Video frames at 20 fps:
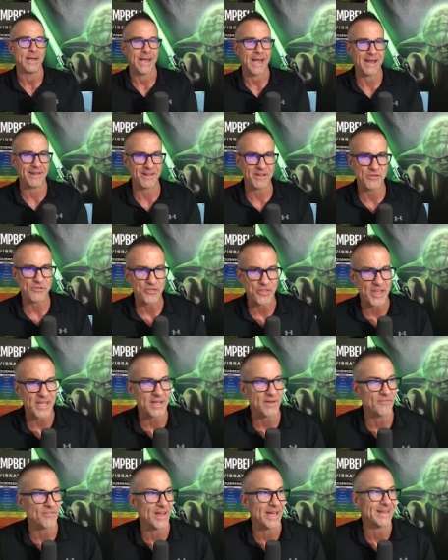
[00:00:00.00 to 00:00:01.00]
And then you
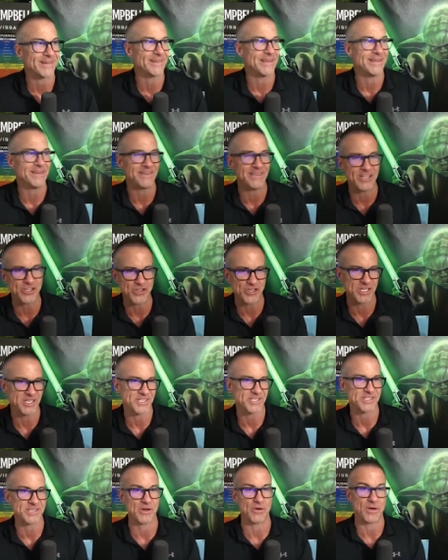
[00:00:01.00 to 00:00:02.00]
think of like the
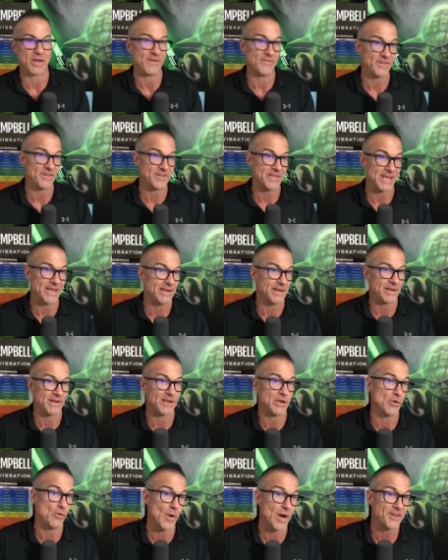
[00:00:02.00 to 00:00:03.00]
indigenous, you know, even in
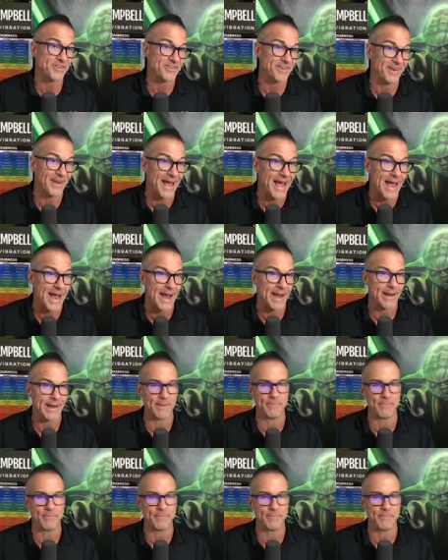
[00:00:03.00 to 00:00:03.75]
the US today,